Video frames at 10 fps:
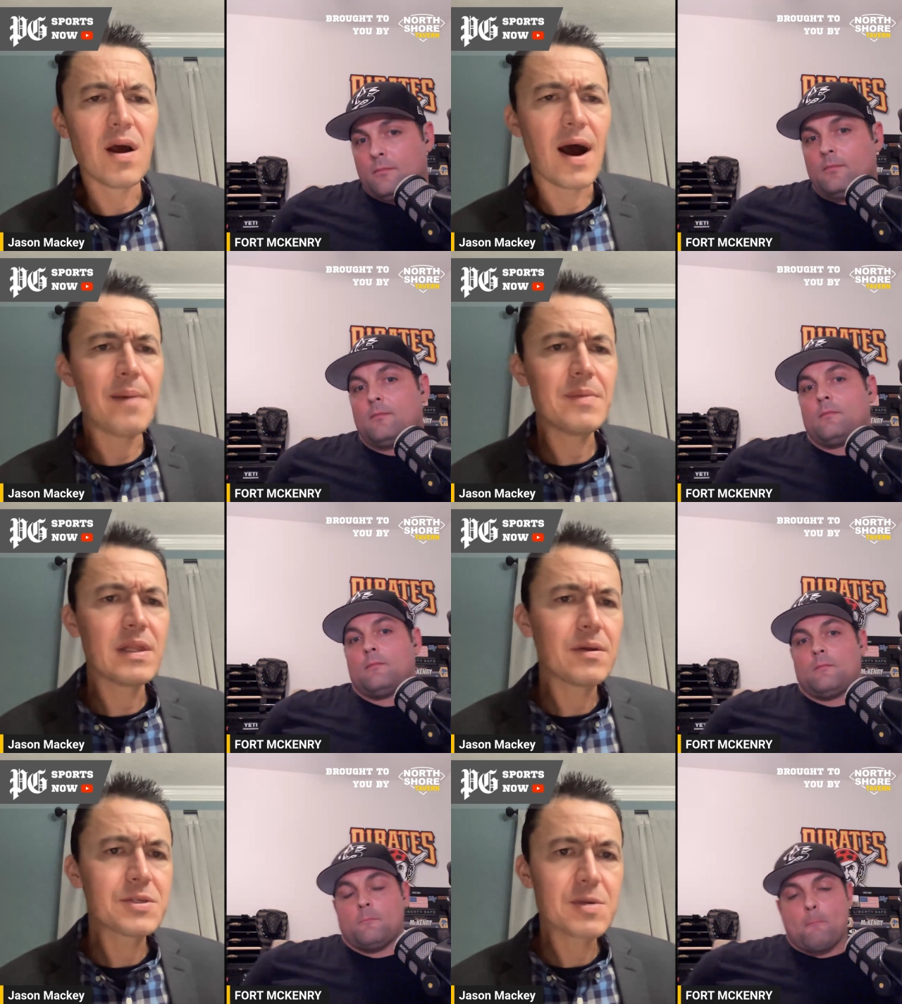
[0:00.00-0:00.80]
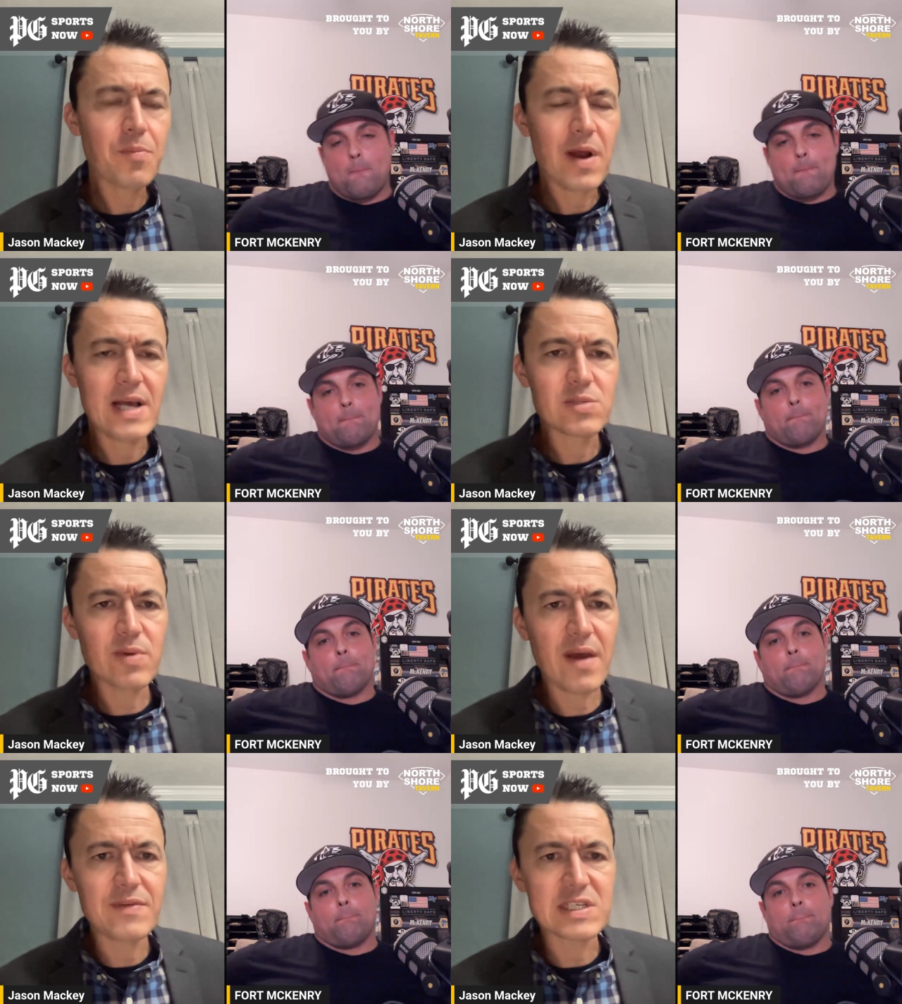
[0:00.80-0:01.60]
Speaker 1: I'm a little surprised
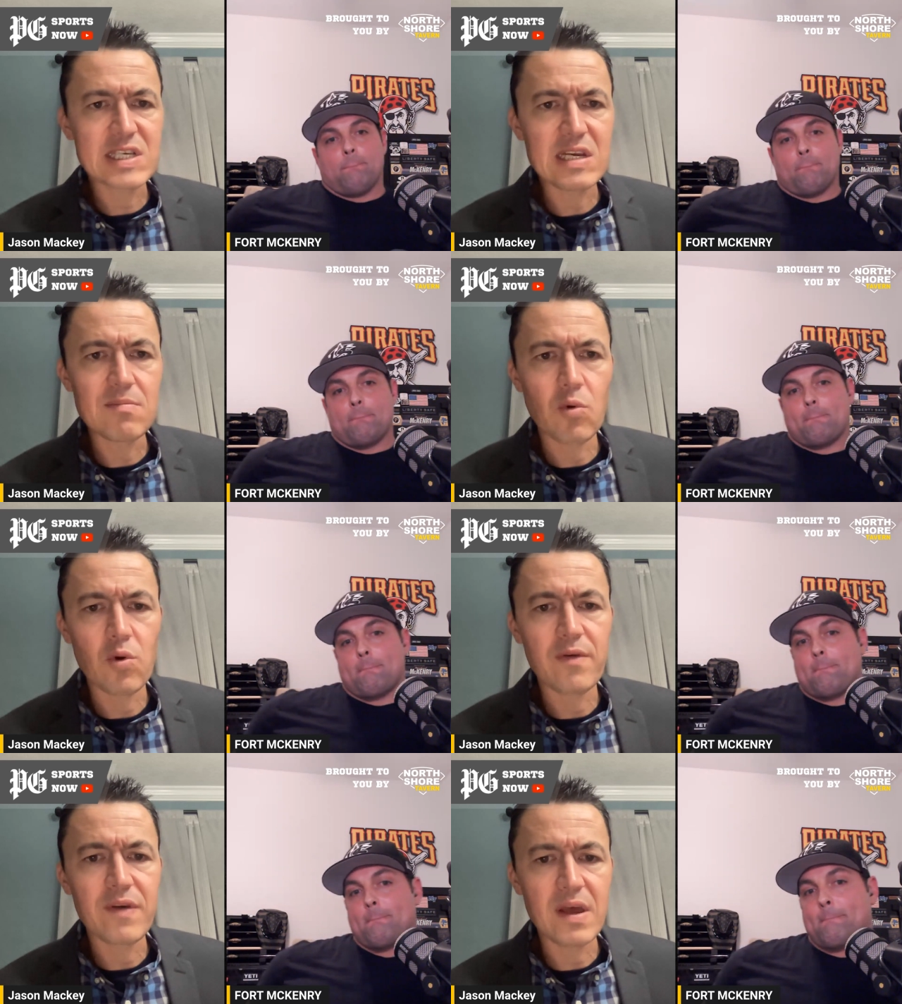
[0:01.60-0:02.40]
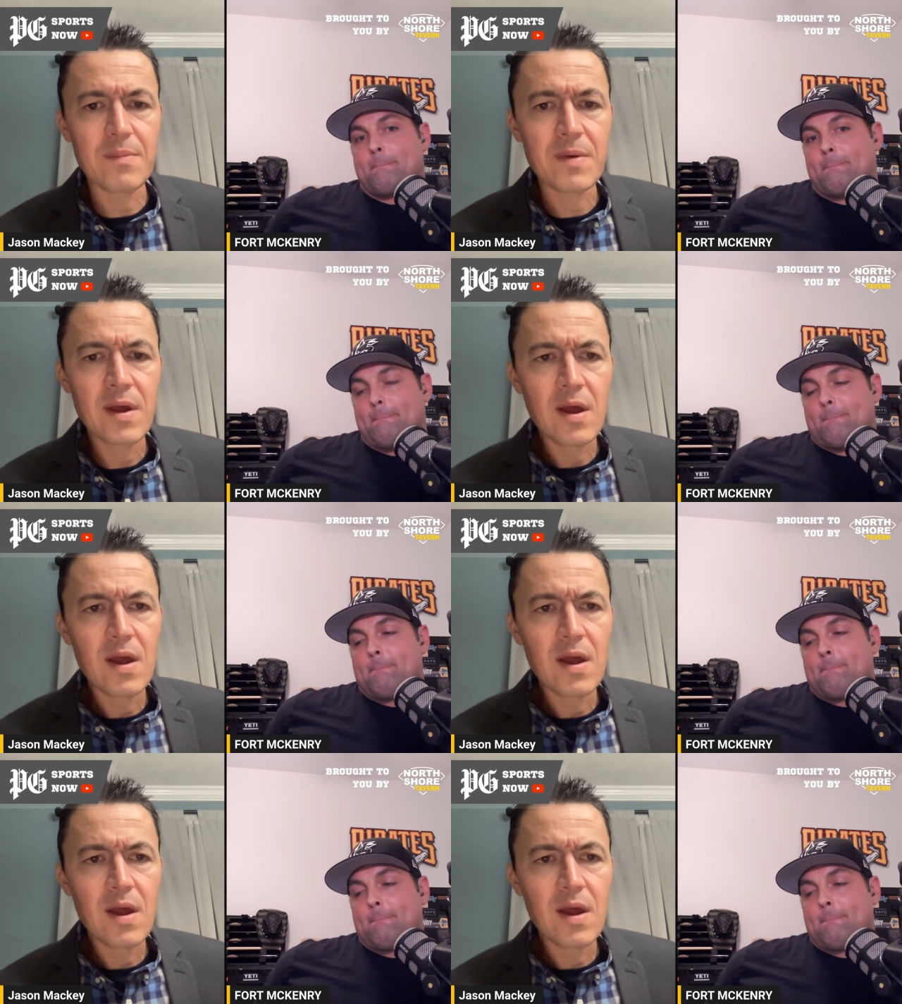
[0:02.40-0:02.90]
we haven't seen more of him.